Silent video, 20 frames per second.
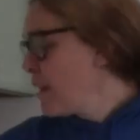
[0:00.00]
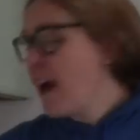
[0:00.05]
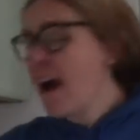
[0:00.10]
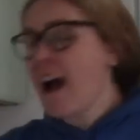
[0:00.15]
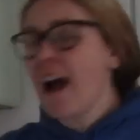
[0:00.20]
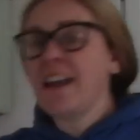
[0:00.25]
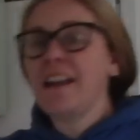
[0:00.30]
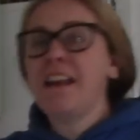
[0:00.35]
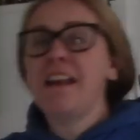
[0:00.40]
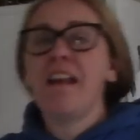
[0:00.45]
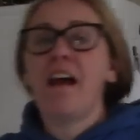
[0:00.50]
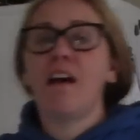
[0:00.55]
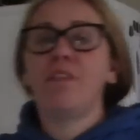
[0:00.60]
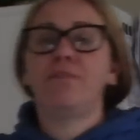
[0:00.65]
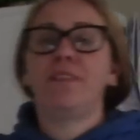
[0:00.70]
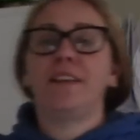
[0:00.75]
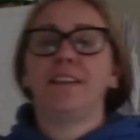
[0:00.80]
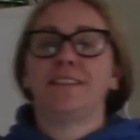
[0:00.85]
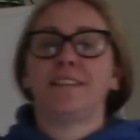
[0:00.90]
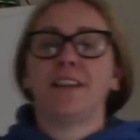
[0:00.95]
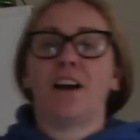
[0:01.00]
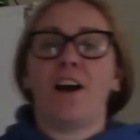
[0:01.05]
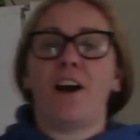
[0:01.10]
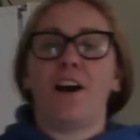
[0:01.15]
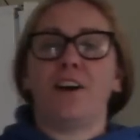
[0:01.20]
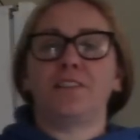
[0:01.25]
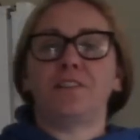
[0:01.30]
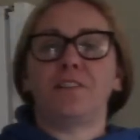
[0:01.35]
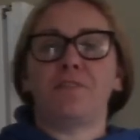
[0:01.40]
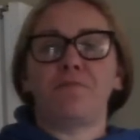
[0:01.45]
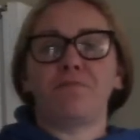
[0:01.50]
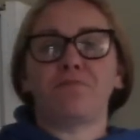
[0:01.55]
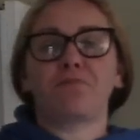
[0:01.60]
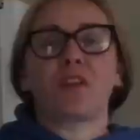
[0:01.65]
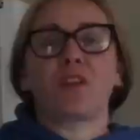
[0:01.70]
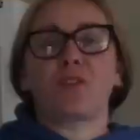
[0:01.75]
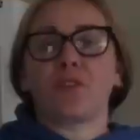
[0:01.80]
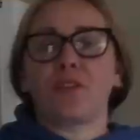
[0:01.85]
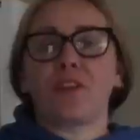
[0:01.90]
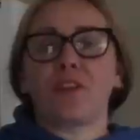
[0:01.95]
I love this card.
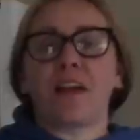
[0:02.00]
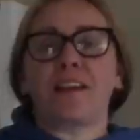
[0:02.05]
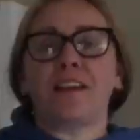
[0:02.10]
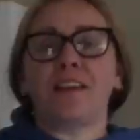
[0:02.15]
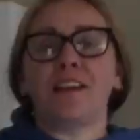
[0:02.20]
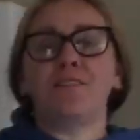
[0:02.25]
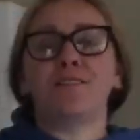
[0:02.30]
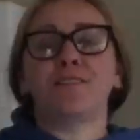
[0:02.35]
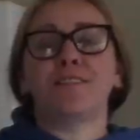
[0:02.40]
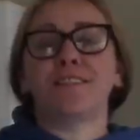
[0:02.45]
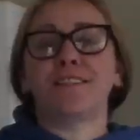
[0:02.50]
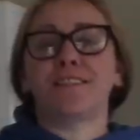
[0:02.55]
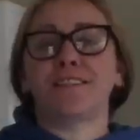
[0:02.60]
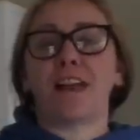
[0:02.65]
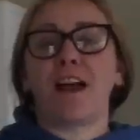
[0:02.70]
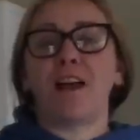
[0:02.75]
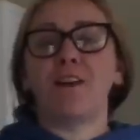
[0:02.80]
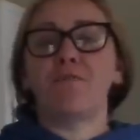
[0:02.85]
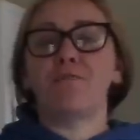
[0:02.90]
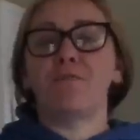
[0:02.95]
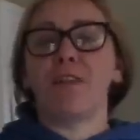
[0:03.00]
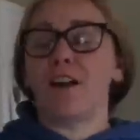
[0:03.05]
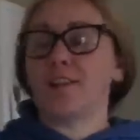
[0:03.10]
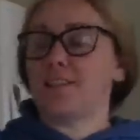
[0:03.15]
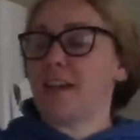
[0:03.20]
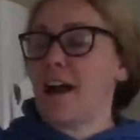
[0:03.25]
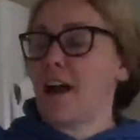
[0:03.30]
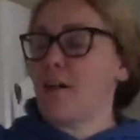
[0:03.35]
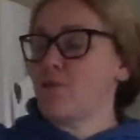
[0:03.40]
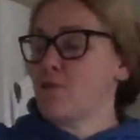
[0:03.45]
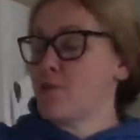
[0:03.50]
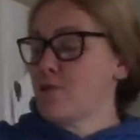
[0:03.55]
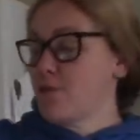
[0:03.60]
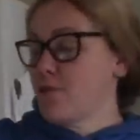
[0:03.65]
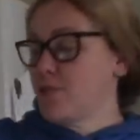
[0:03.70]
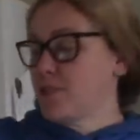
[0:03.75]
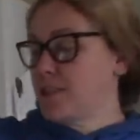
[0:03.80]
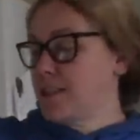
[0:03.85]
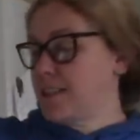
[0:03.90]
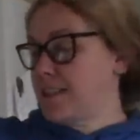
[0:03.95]
Thank you so much. How
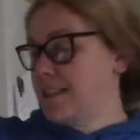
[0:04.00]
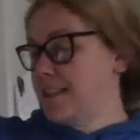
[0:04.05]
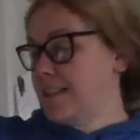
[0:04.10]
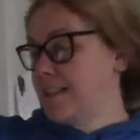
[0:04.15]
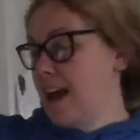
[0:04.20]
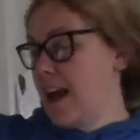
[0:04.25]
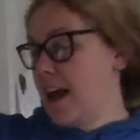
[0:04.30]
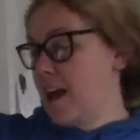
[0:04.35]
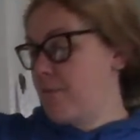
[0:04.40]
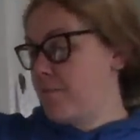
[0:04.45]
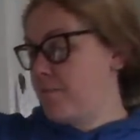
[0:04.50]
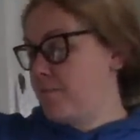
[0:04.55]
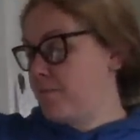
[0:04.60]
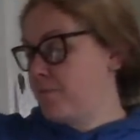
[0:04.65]
gorgeous is that?